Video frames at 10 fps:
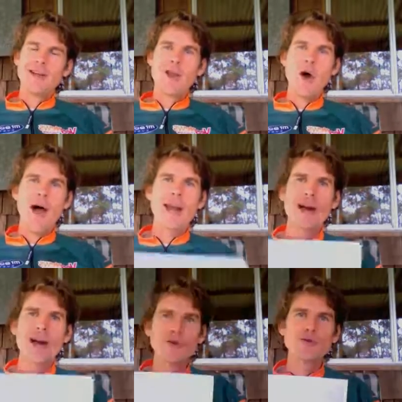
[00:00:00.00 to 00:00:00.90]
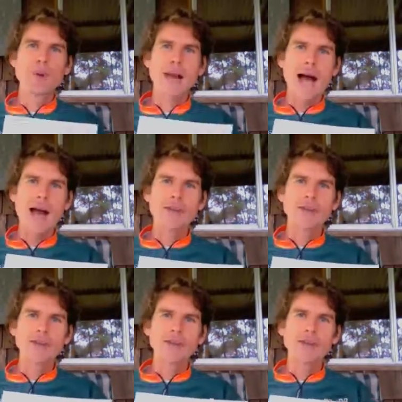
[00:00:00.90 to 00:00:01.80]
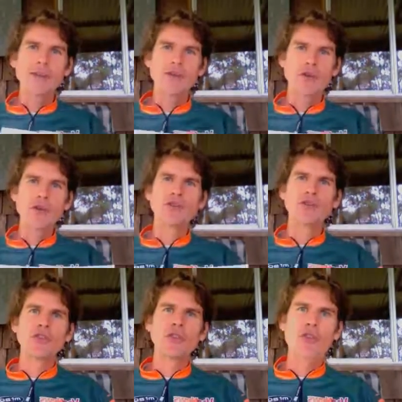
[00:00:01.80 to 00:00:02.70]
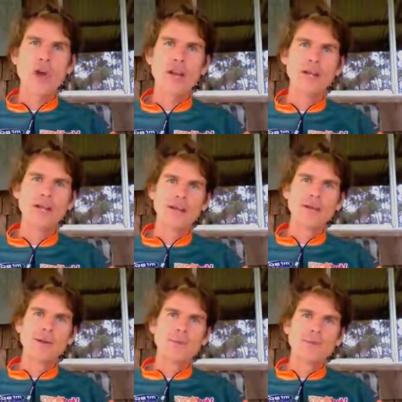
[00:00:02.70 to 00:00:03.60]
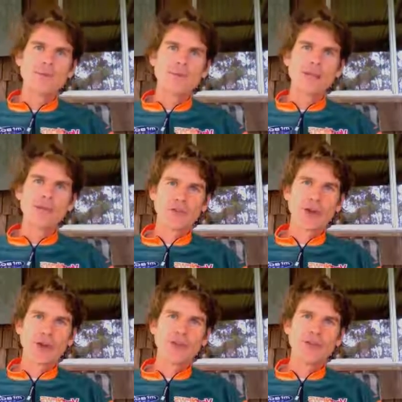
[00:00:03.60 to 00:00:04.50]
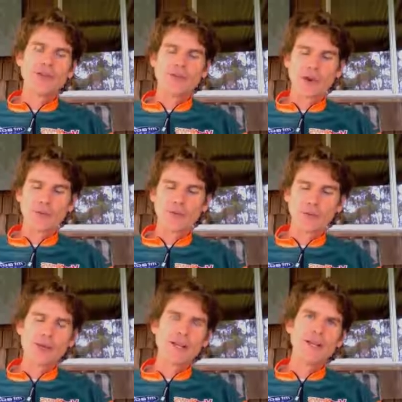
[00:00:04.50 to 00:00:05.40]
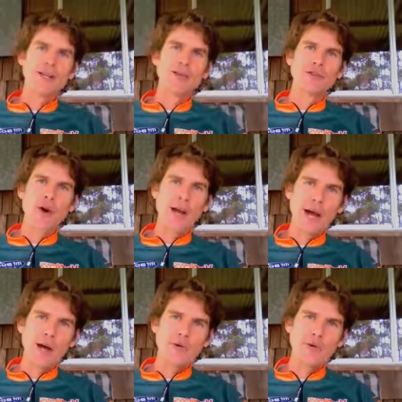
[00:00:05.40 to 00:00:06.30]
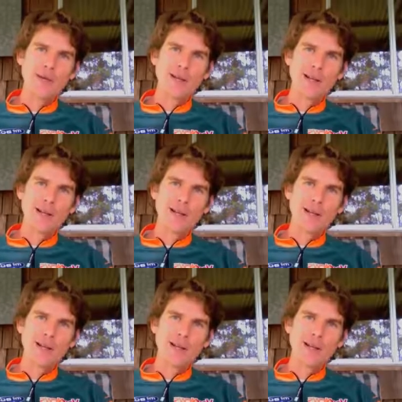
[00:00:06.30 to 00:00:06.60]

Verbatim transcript: 900 bananas versus 30 because 30 times 30 is 900.